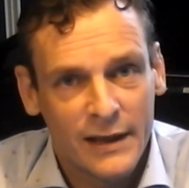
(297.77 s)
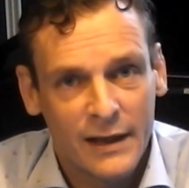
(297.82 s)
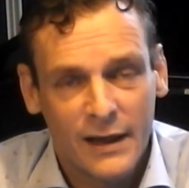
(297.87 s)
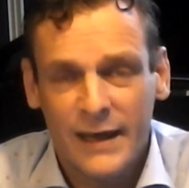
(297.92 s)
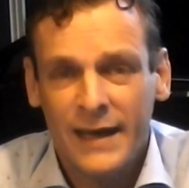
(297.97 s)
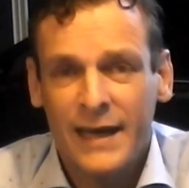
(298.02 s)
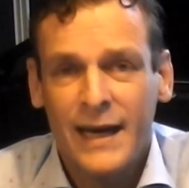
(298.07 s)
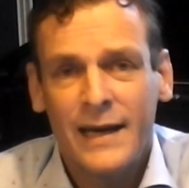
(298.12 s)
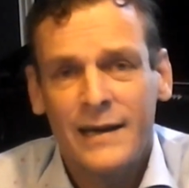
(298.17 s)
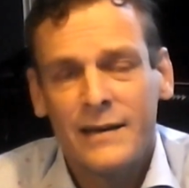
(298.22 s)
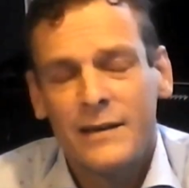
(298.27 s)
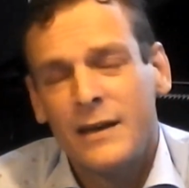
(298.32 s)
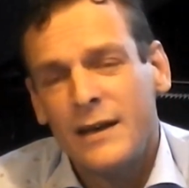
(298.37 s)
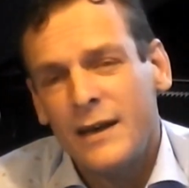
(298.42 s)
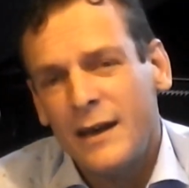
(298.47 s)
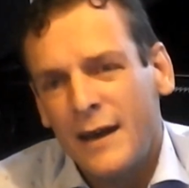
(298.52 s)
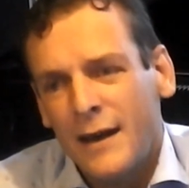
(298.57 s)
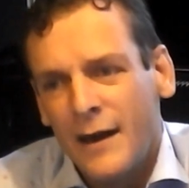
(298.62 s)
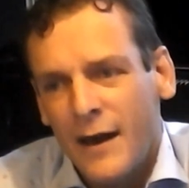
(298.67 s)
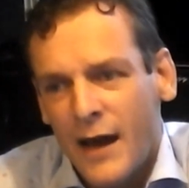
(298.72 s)
And again,
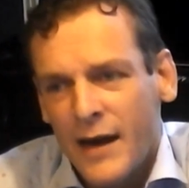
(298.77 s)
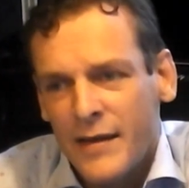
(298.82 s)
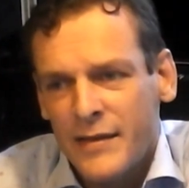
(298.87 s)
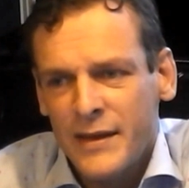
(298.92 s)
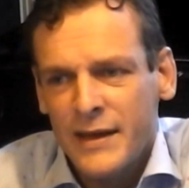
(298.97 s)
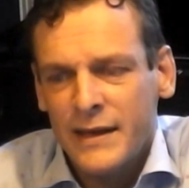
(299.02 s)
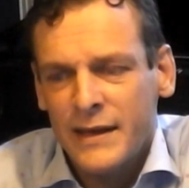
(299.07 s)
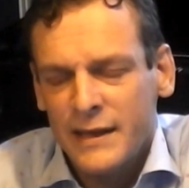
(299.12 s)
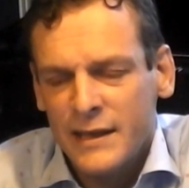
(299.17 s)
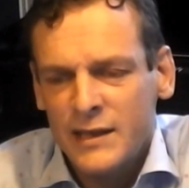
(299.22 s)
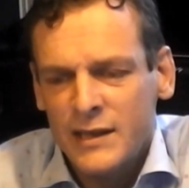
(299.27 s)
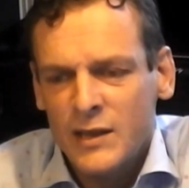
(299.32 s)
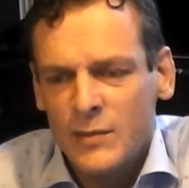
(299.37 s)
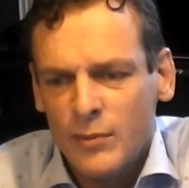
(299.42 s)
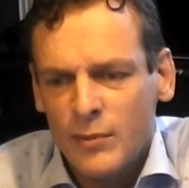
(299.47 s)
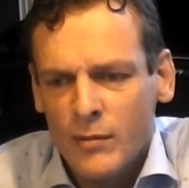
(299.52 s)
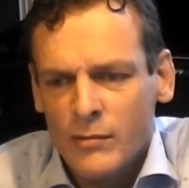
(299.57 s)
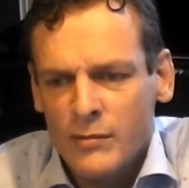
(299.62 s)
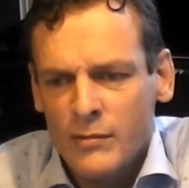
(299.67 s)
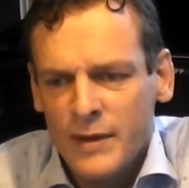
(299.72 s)
I think this is
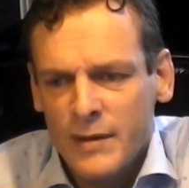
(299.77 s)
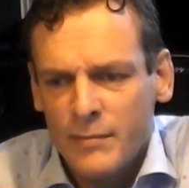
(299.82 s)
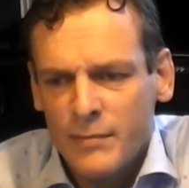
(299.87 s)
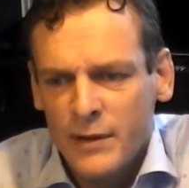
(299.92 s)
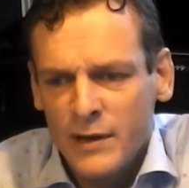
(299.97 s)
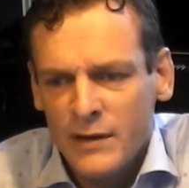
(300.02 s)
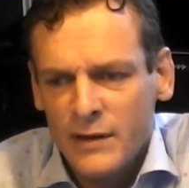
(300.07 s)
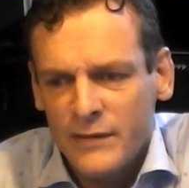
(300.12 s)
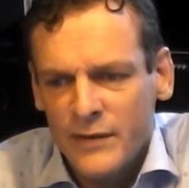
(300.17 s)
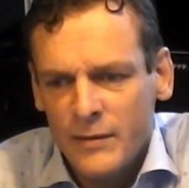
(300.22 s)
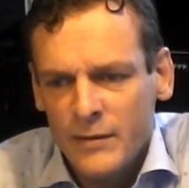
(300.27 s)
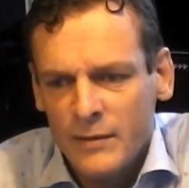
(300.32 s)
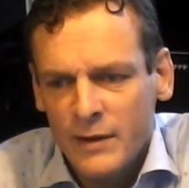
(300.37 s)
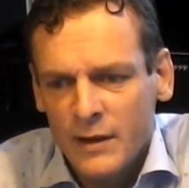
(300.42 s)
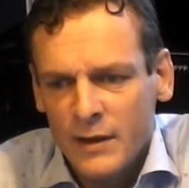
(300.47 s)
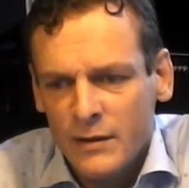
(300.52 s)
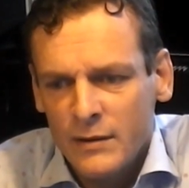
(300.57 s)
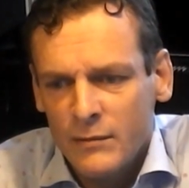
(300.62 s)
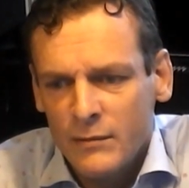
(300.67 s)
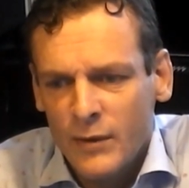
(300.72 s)
probably a perfume
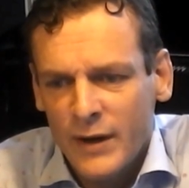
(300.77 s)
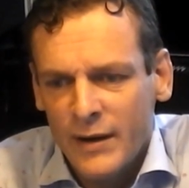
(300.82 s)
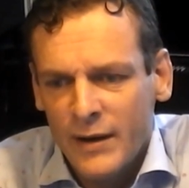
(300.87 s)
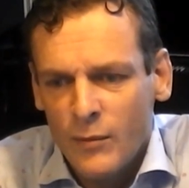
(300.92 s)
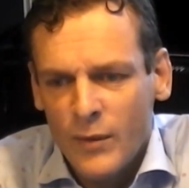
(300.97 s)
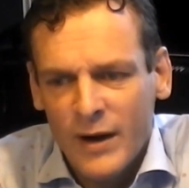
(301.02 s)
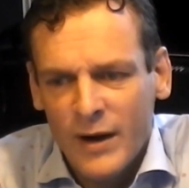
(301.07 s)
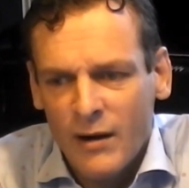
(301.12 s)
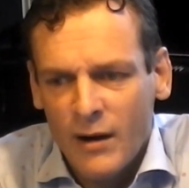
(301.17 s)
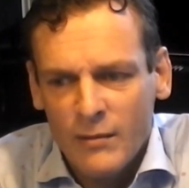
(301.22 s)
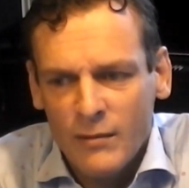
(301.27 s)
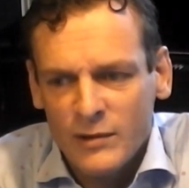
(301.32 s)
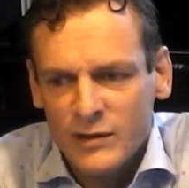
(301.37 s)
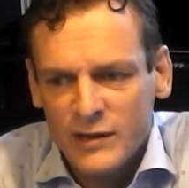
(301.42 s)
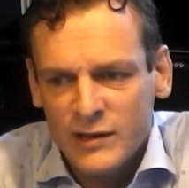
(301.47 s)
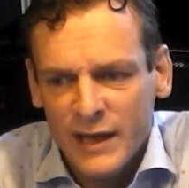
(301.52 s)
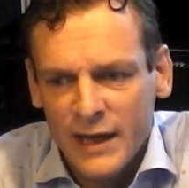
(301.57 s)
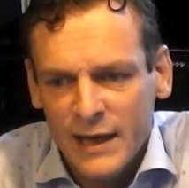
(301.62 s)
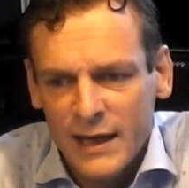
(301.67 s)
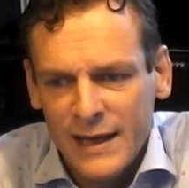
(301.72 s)
that where I would
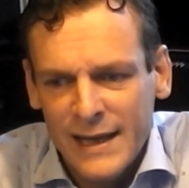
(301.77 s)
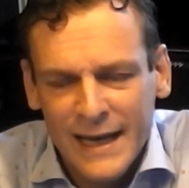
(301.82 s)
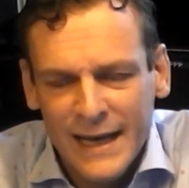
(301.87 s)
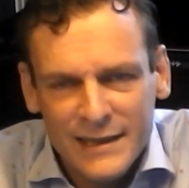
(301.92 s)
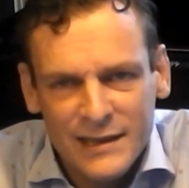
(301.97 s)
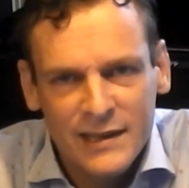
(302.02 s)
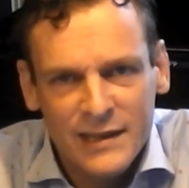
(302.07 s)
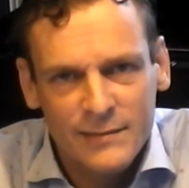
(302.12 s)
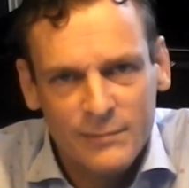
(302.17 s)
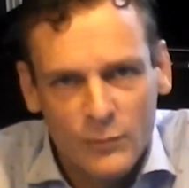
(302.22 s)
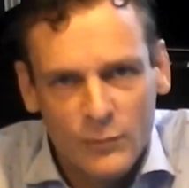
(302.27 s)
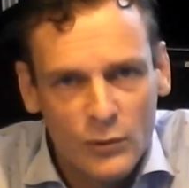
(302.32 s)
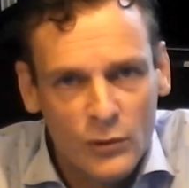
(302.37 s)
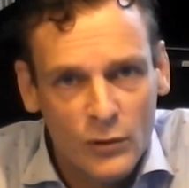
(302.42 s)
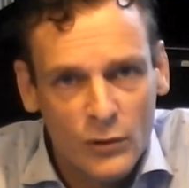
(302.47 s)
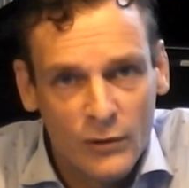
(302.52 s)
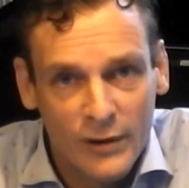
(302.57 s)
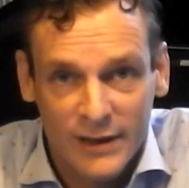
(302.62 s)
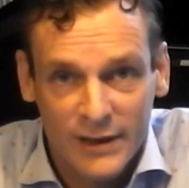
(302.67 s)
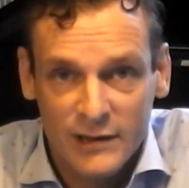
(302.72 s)
say less is
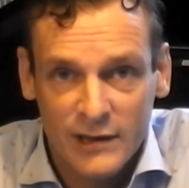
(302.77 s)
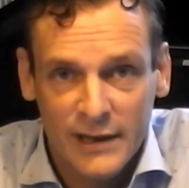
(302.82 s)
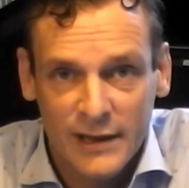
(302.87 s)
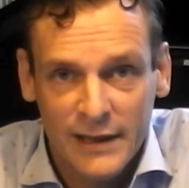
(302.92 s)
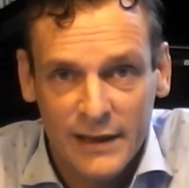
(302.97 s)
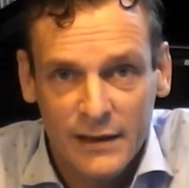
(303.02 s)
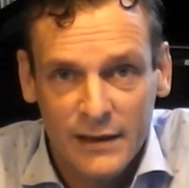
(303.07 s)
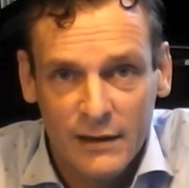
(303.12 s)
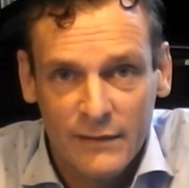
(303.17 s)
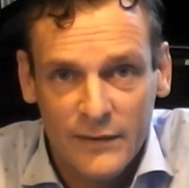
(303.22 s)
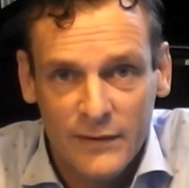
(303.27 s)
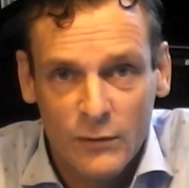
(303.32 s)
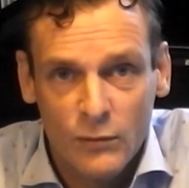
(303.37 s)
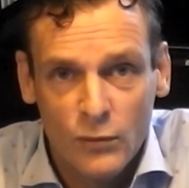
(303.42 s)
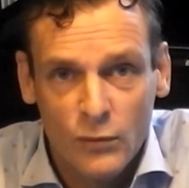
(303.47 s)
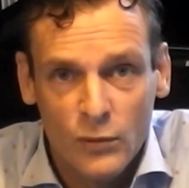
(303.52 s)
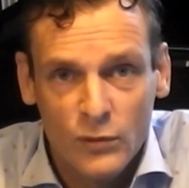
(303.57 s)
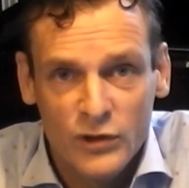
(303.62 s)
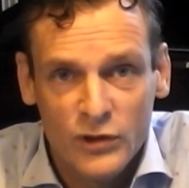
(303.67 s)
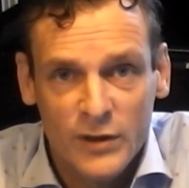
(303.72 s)
more actually. You know, if you
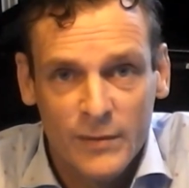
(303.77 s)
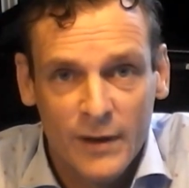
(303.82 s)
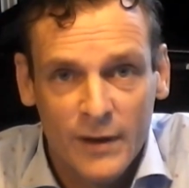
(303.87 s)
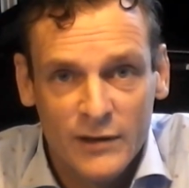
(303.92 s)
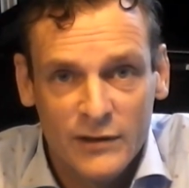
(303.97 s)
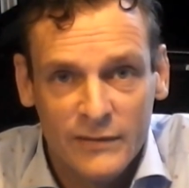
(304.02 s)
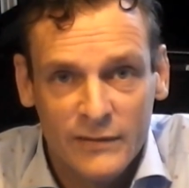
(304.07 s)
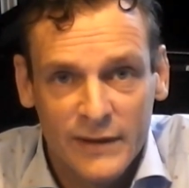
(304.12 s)
wore too much of